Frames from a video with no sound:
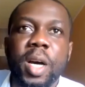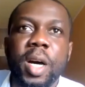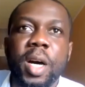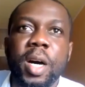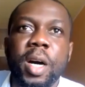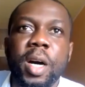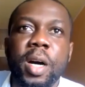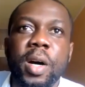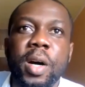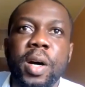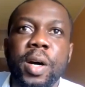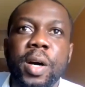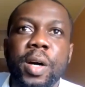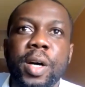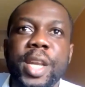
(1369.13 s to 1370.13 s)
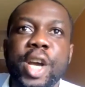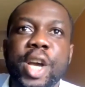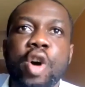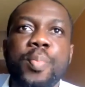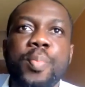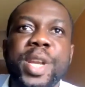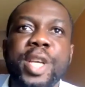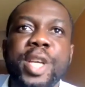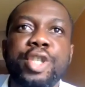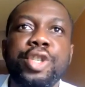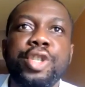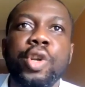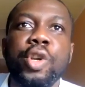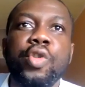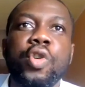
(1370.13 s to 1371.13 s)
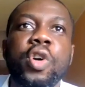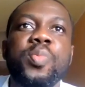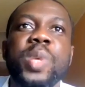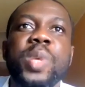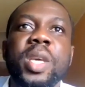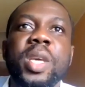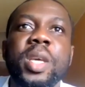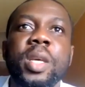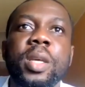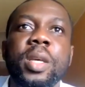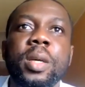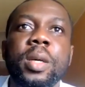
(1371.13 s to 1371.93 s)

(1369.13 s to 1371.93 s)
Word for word: uh, the company should not be